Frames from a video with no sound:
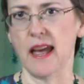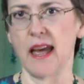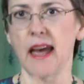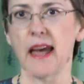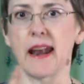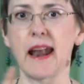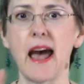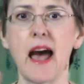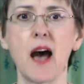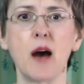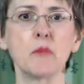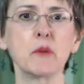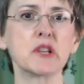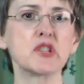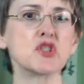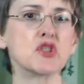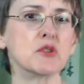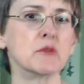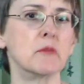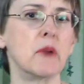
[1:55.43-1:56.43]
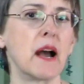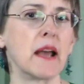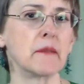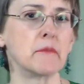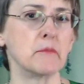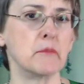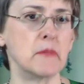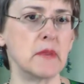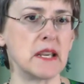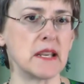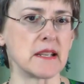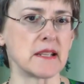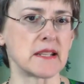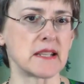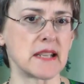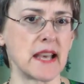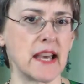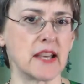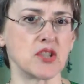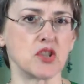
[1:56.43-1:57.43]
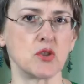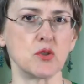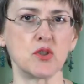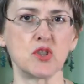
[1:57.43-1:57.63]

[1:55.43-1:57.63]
and how much you might miss as you